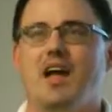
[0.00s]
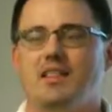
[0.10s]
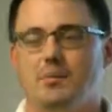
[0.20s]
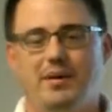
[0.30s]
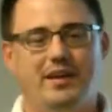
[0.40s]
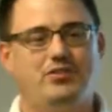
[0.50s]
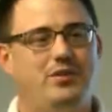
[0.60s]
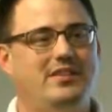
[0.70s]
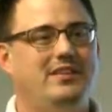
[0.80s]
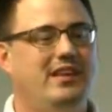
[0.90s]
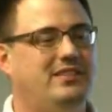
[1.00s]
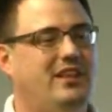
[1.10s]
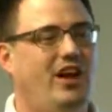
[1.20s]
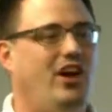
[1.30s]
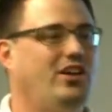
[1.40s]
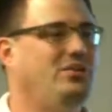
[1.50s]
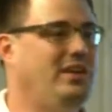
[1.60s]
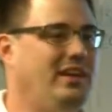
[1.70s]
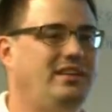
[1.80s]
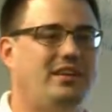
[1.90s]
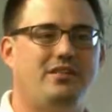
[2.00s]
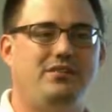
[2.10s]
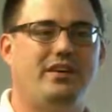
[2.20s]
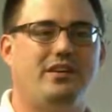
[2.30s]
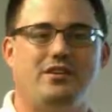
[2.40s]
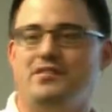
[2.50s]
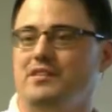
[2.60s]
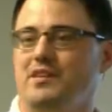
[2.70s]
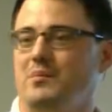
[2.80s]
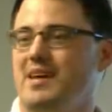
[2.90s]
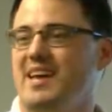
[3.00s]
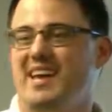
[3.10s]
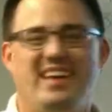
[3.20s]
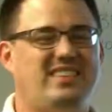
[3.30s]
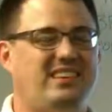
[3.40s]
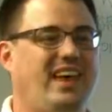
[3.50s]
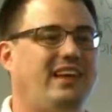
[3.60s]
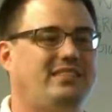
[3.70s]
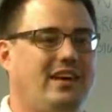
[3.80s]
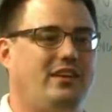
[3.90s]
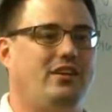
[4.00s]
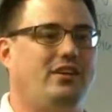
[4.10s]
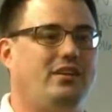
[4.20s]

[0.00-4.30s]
The biggest reason is that all you need to configure your system is a text editor.